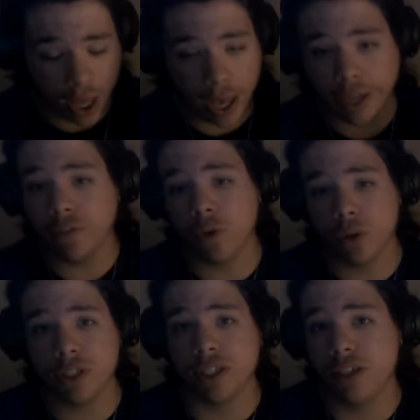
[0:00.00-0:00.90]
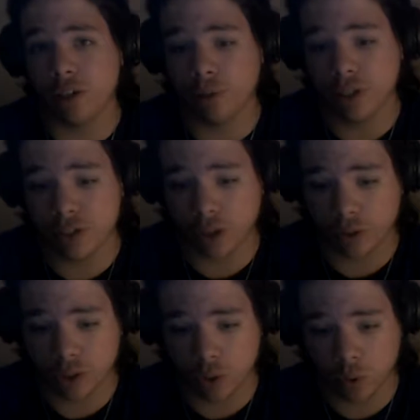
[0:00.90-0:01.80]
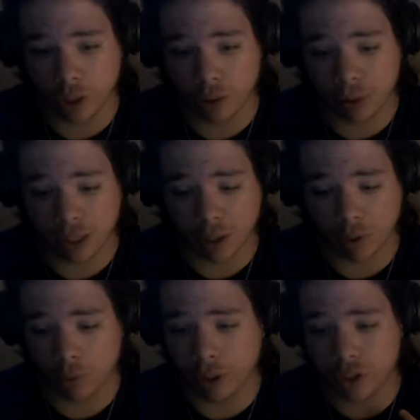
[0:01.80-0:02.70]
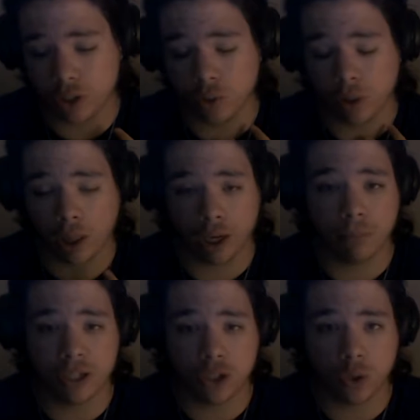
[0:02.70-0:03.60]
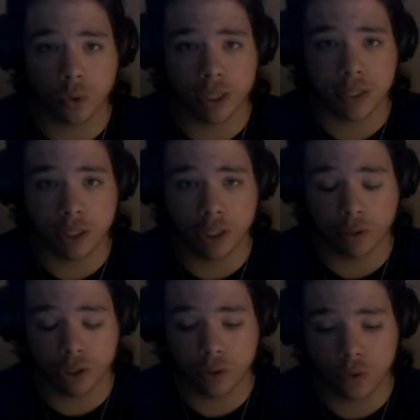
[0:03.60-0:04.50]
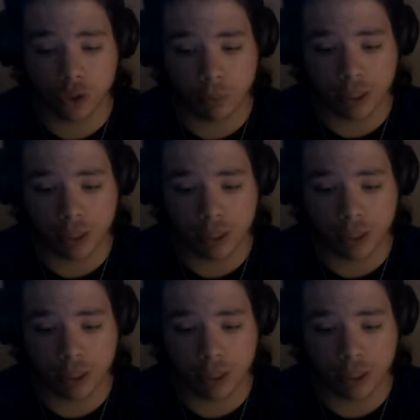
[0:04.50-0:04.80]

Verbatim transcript: And of course the series is also going to be like what I want to do with a lot of my stories here on YouTube